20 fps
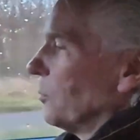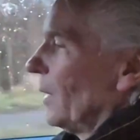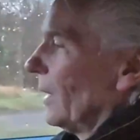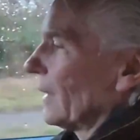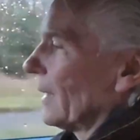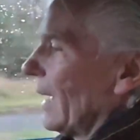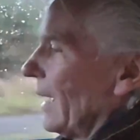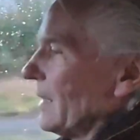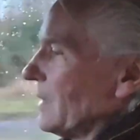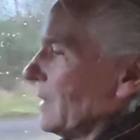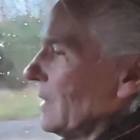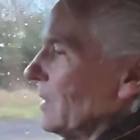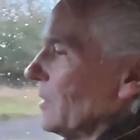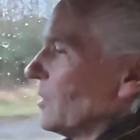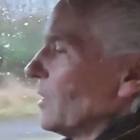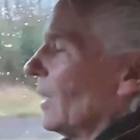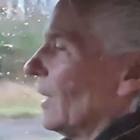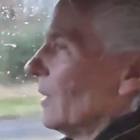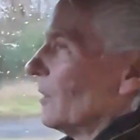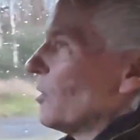My guess
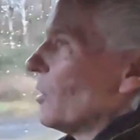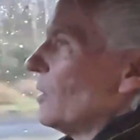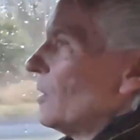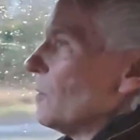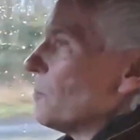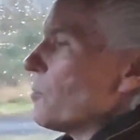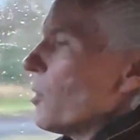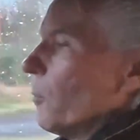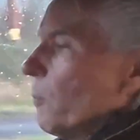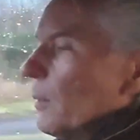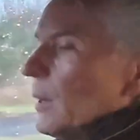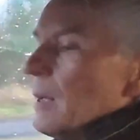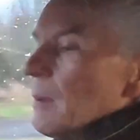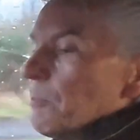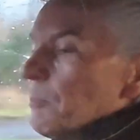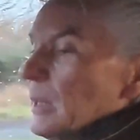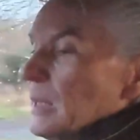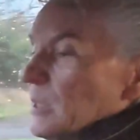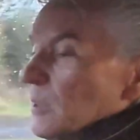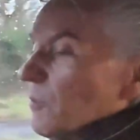is it's probably a
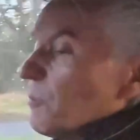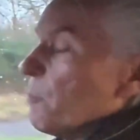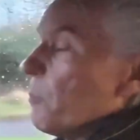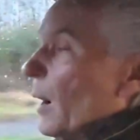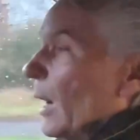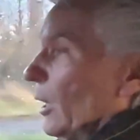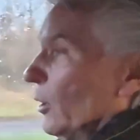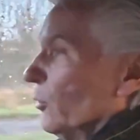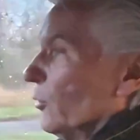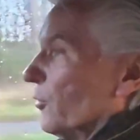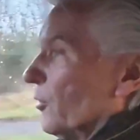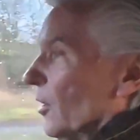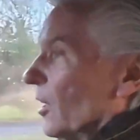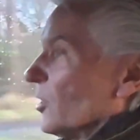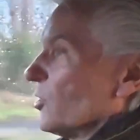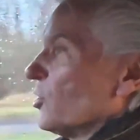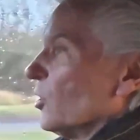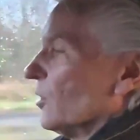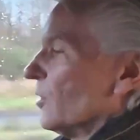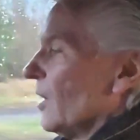bit of both, I
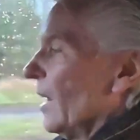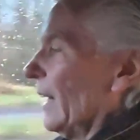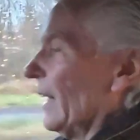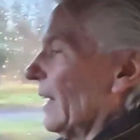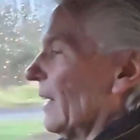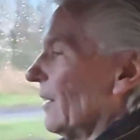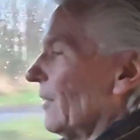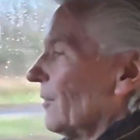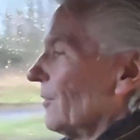should think.